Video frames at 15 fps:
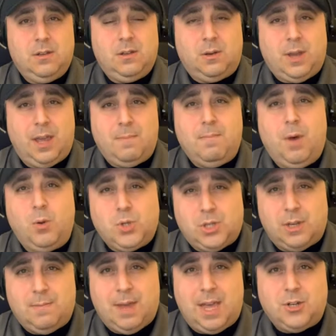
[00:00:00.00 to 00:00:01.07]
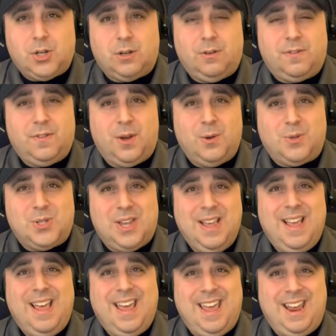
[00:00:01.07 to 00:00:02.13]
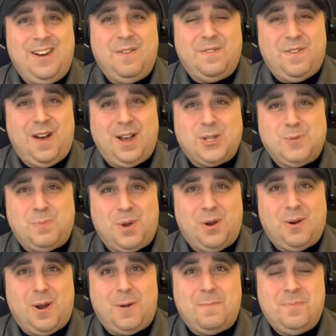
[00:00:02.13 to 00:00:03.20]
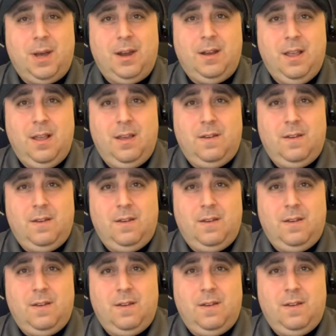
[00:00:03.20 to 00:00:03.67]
Okay, mostly magical, folks, in Foxborough. But